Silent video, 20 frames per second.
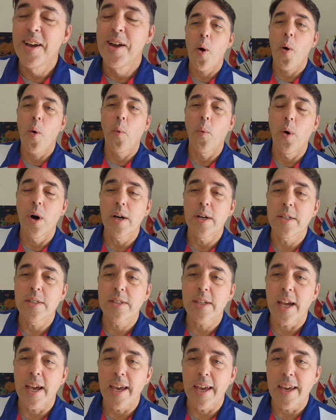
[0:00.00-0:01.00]
was
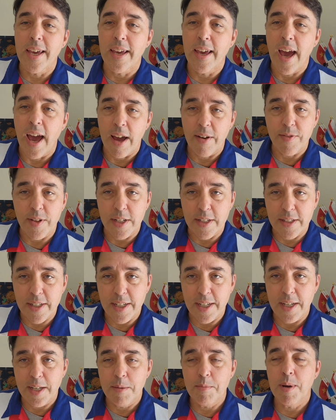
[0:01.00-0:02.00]
a Halfling
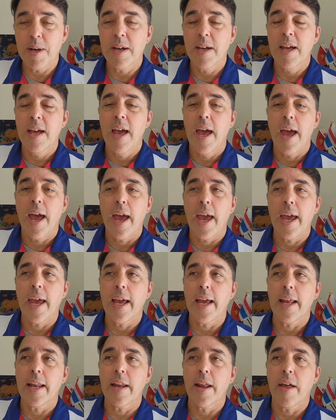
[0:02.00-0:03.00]
team,
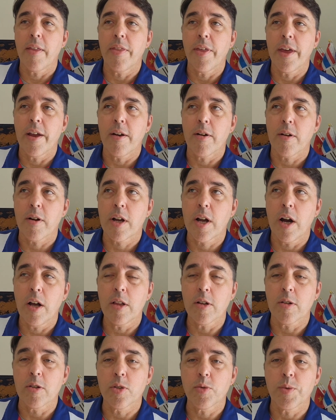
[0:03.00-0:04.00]
and their colors we